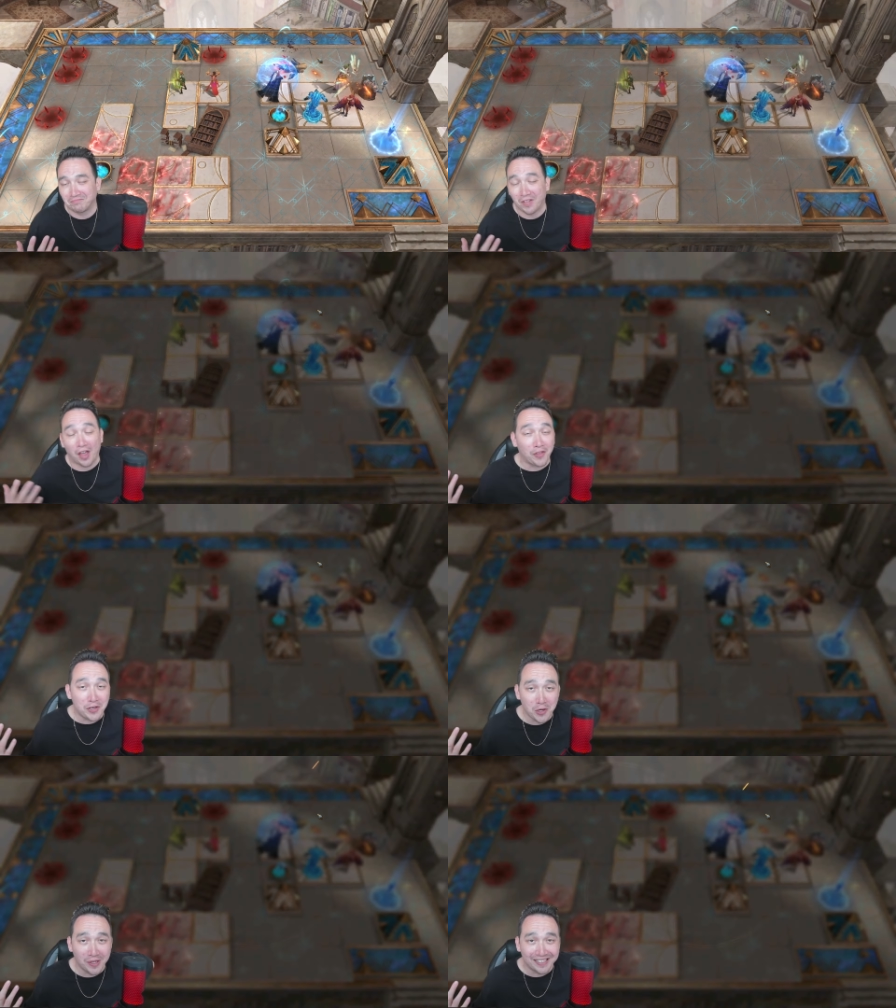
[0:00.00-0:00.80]

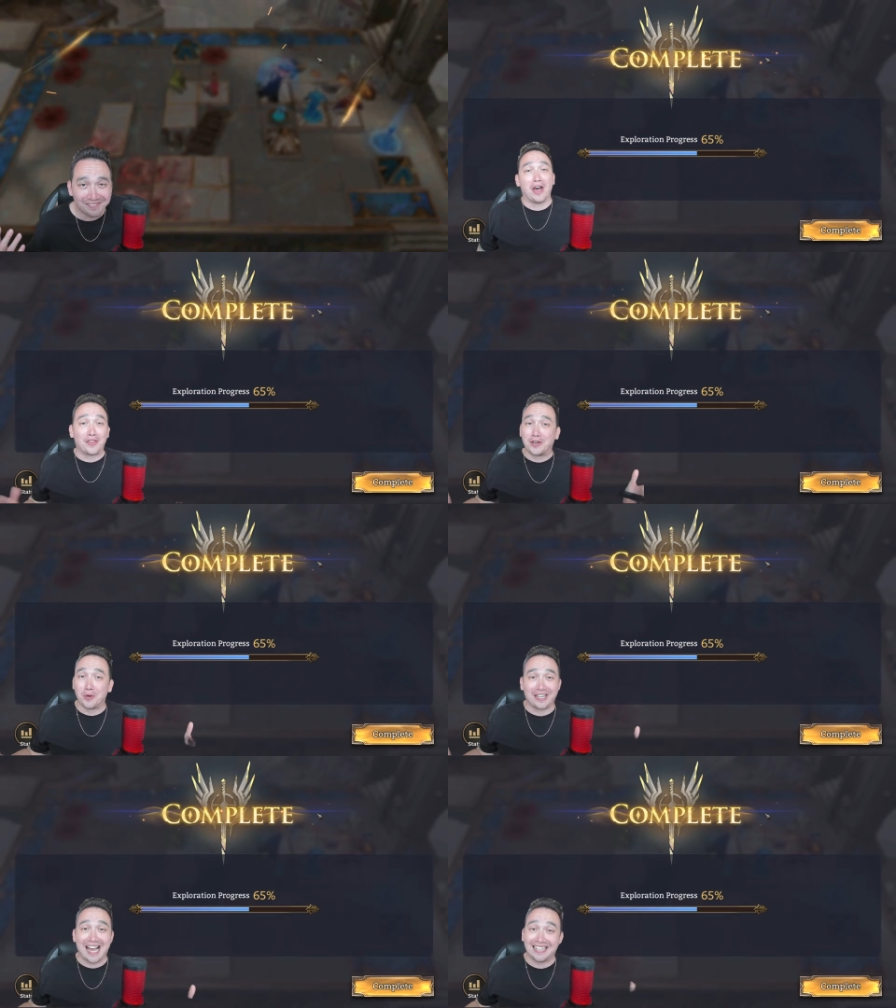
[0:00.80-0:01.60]
Nothing to it. Nothing
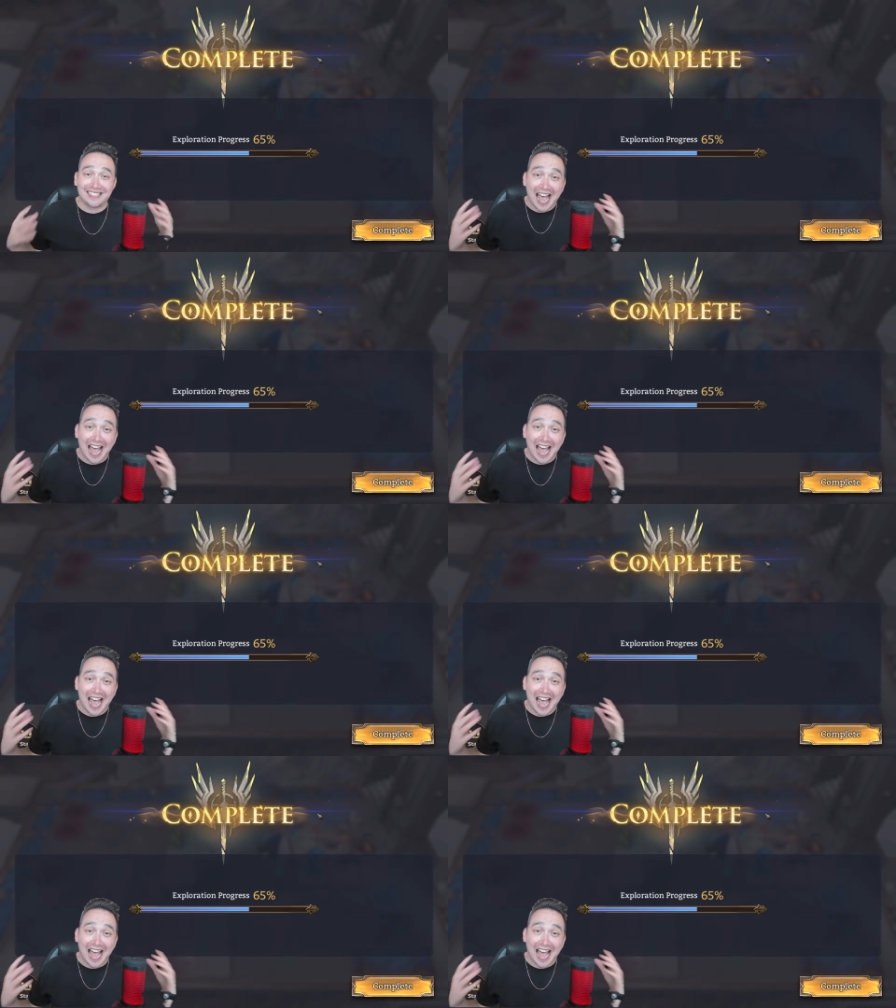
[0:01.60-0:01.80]
to it, guys.